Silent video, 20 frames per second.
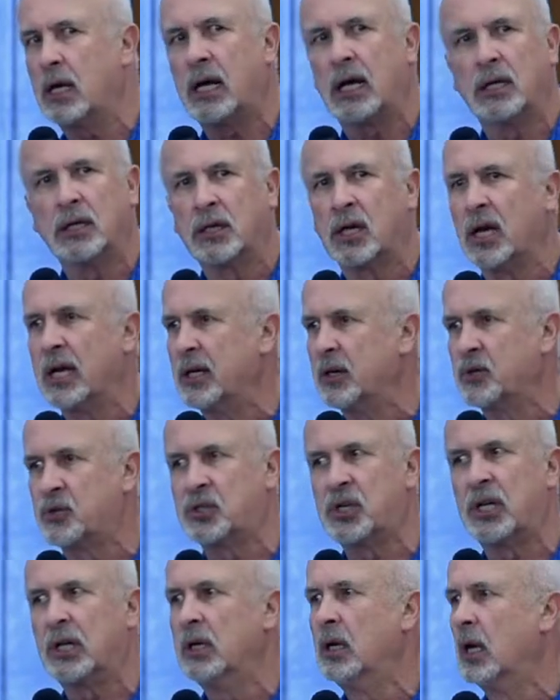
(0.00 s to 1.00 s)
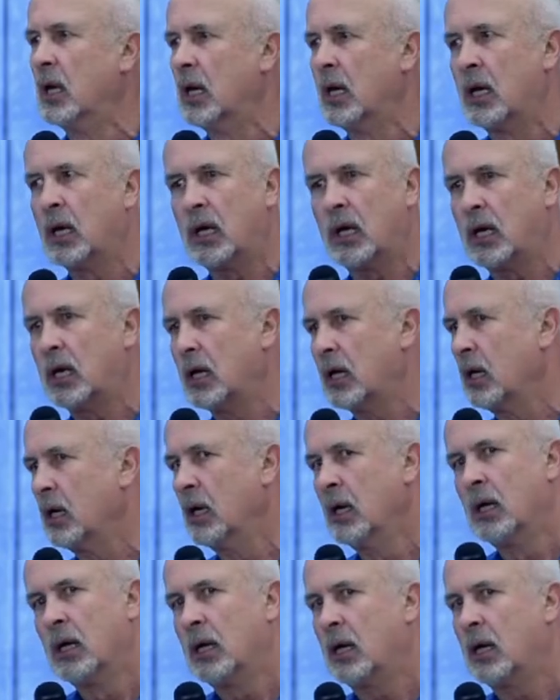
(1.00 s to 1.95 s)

and kind of said, uh,